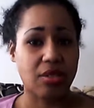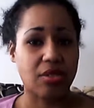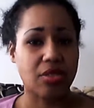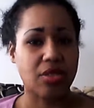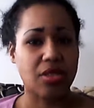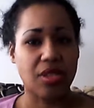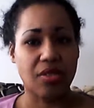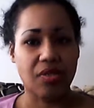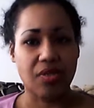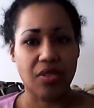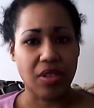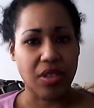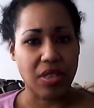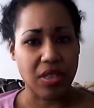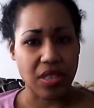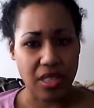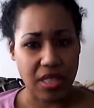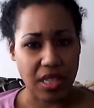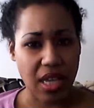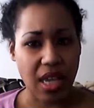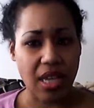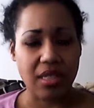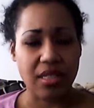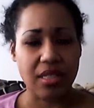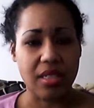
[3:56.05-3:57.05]
There are different
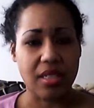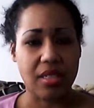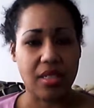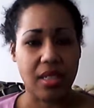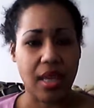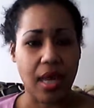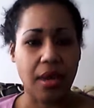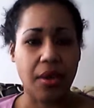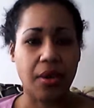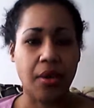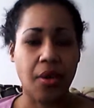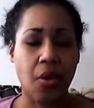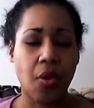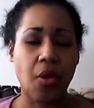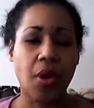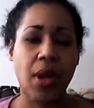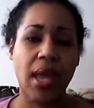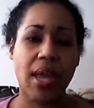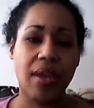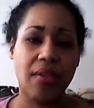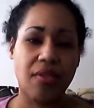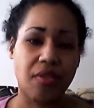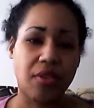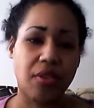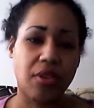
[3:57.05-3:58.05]
sauces that are
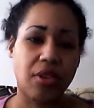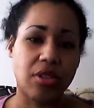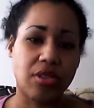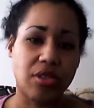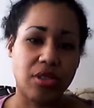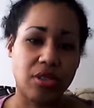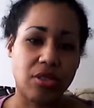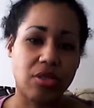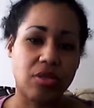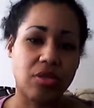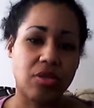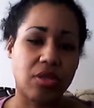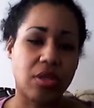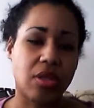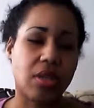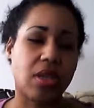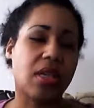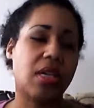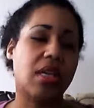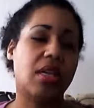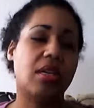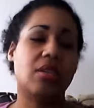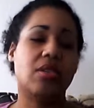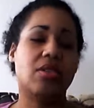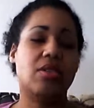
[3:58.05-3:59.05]
okay for us to use on
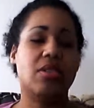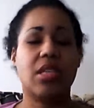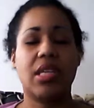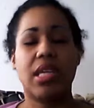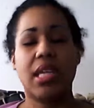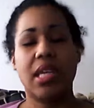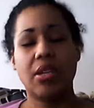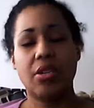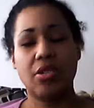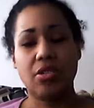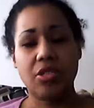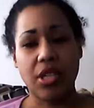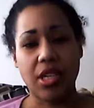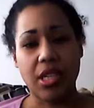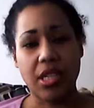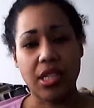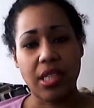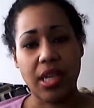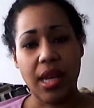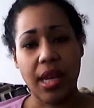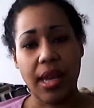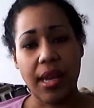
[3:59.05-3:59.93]
the ketogenic